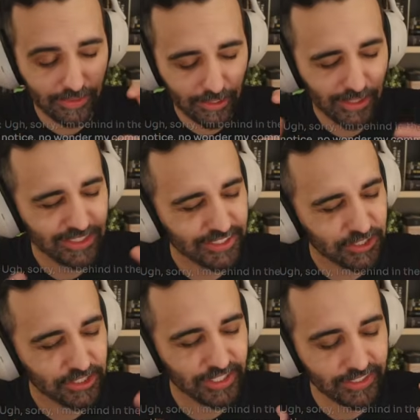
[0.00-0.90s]
is
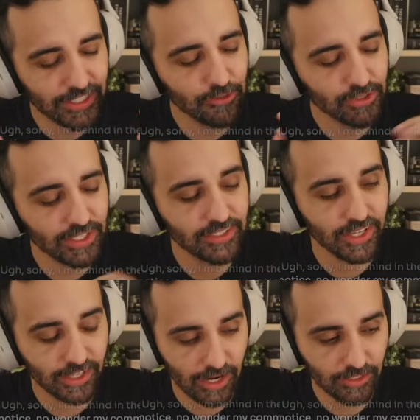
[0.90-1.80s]
just this interesting
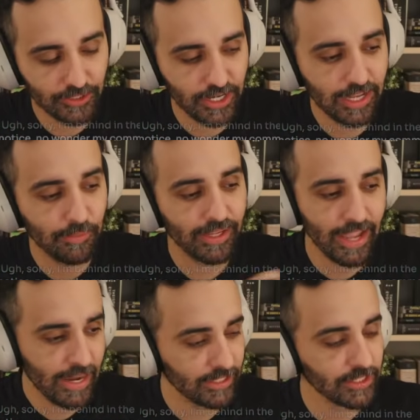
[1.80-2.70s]
psychology and
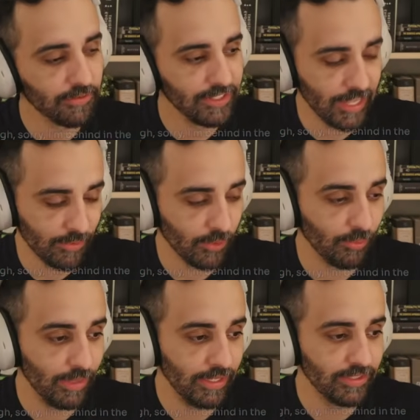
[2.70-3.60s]
mechanics of the table
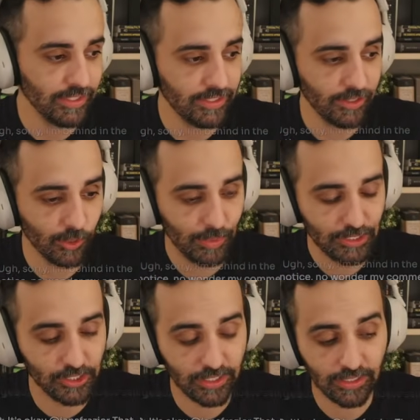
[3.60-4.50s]
being a
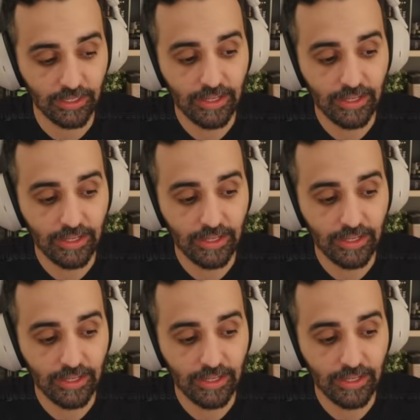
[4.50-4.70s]
TTRPG